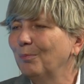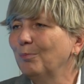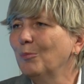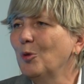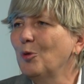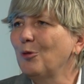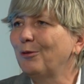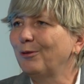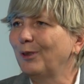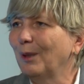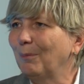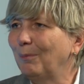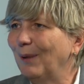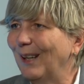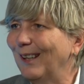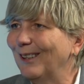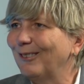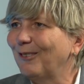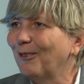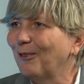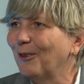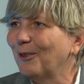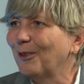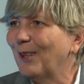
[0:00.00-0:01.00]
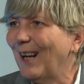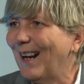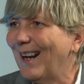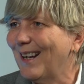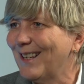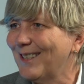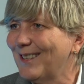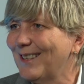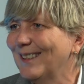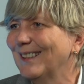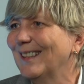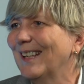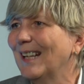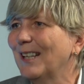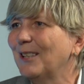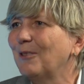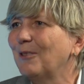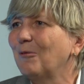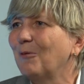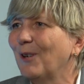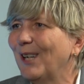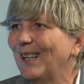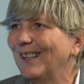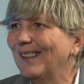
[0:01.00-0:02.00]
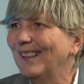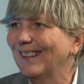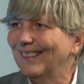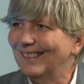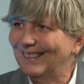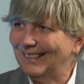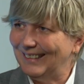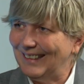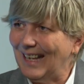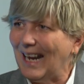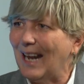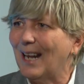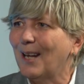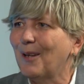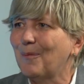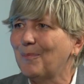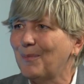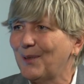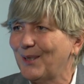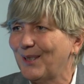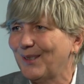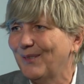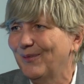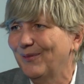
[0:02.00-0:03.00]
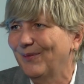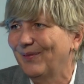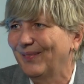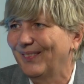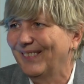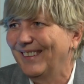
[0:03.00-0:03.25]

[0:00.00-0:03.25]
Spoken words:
move the patrol guys in that way that it helps.